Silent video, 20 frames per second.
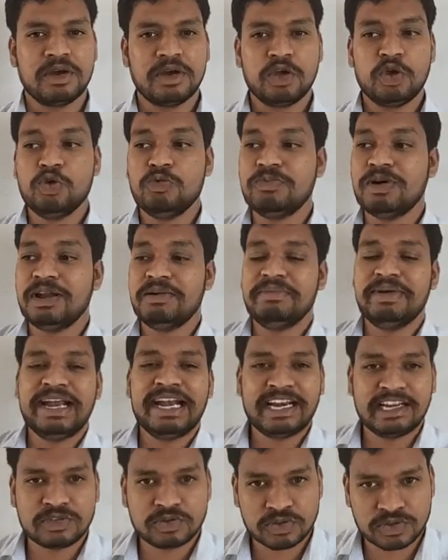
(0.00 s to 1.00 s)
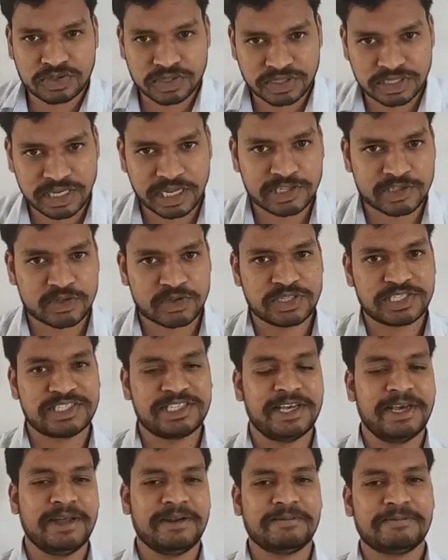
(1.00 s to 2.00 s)
Human made resources also is
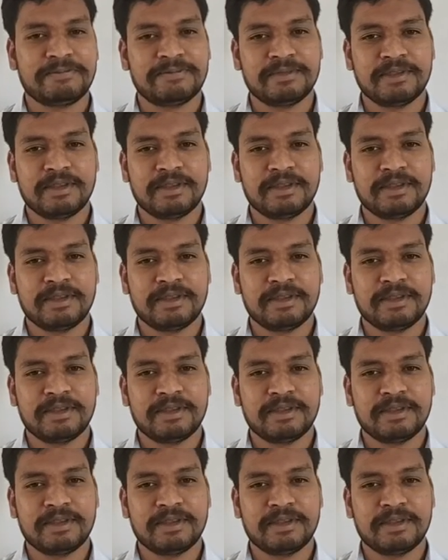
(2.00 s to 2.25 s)
there.